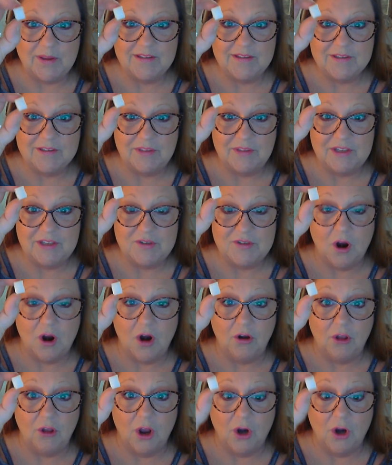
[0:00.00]
So these are
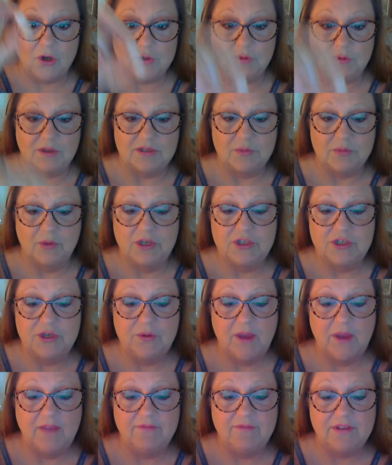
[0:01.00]
our large ones. We
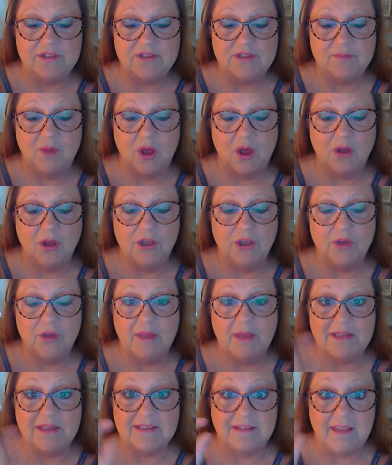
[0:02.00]
do have the small cube
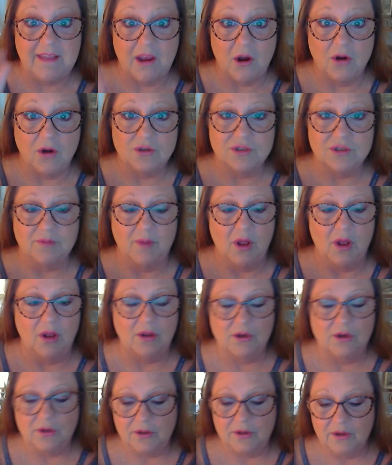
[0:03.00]
melts, and they are
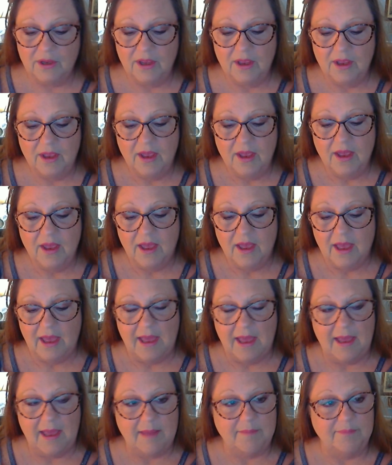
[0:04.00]
smaller.
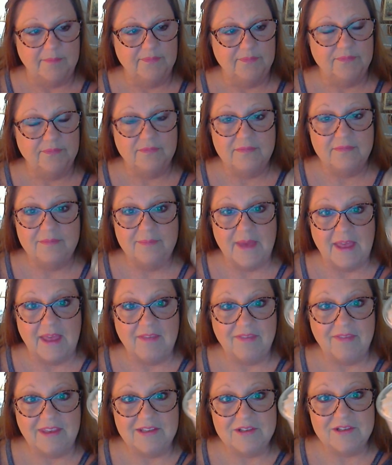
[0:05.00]

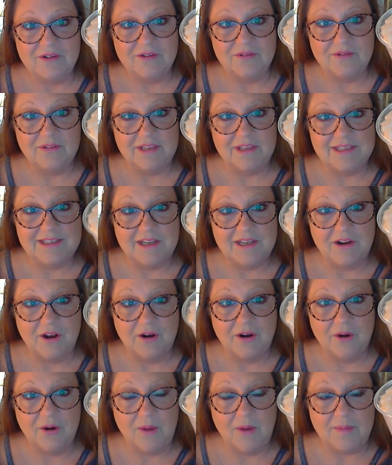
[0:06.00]
But these are listed
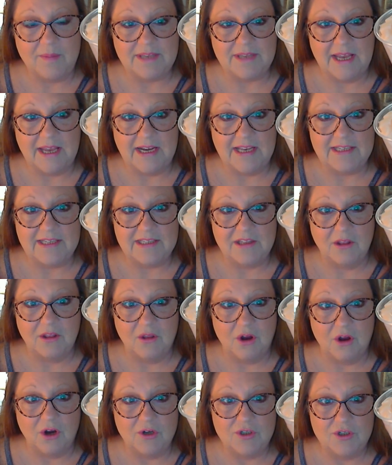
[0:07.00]
on our website as the
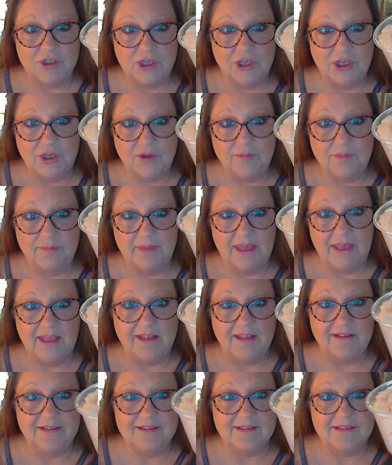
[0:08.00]
large cube
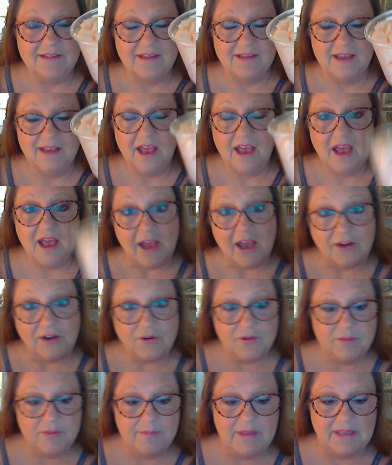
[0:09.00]
melts
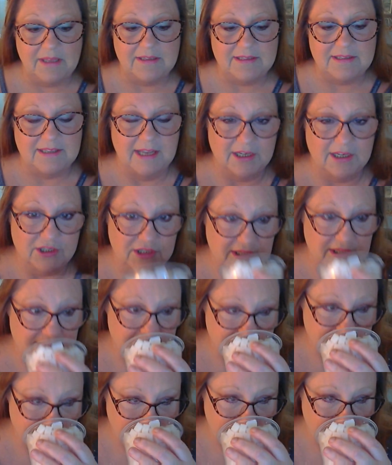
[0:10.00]
under the melt
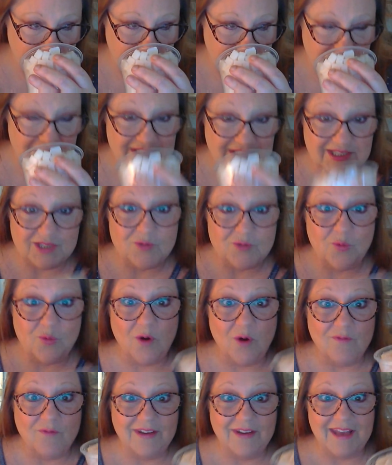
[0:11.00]
section. This is
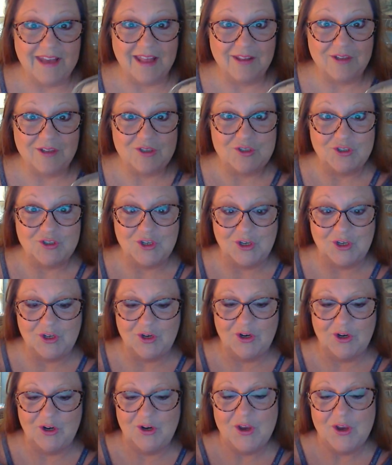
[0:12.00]
warm vanilla
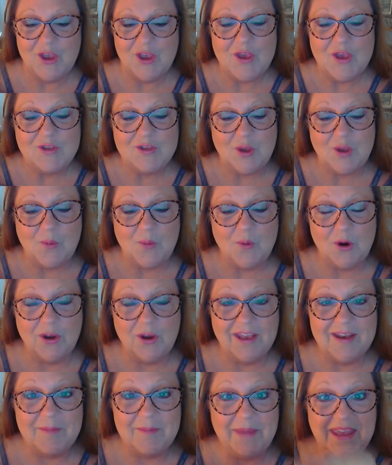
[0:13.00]
sugar. So we're
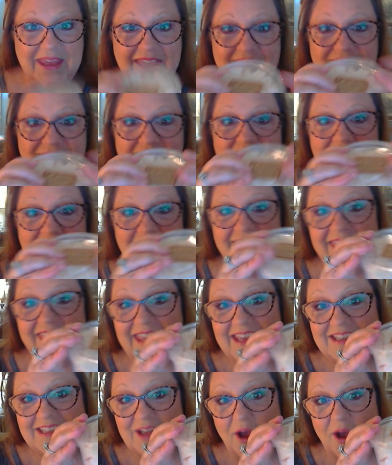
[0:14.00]
going to be giving
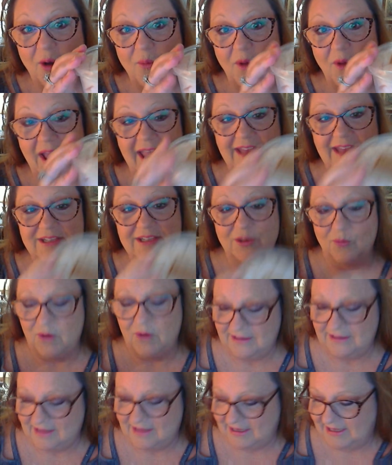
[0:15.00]
these away to
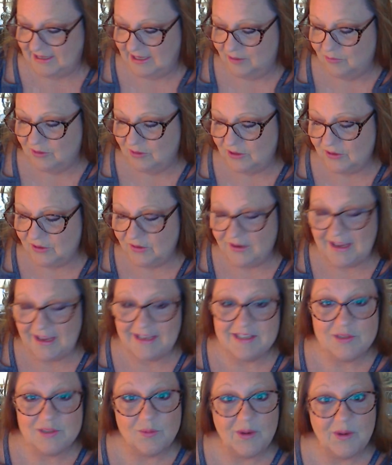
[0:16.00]
one lucky winner
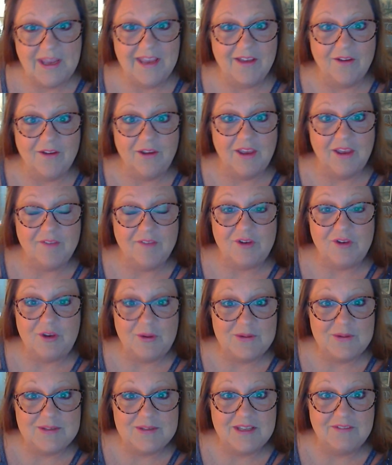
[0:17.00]
next week. All you have to
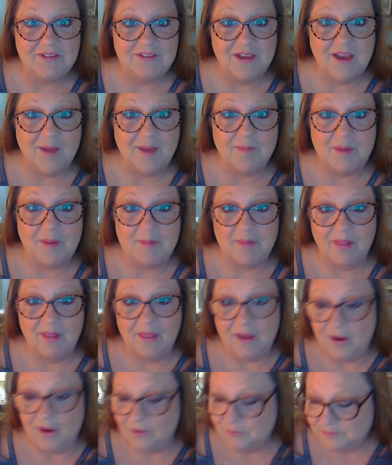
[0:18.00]
do is leave a comment
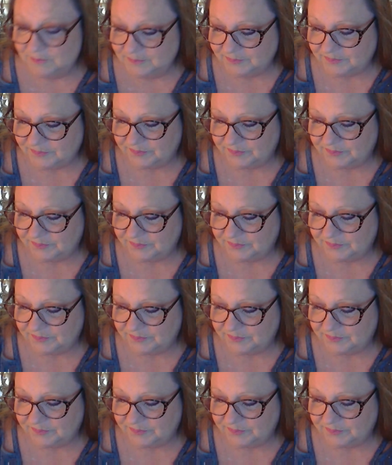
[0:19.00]
below.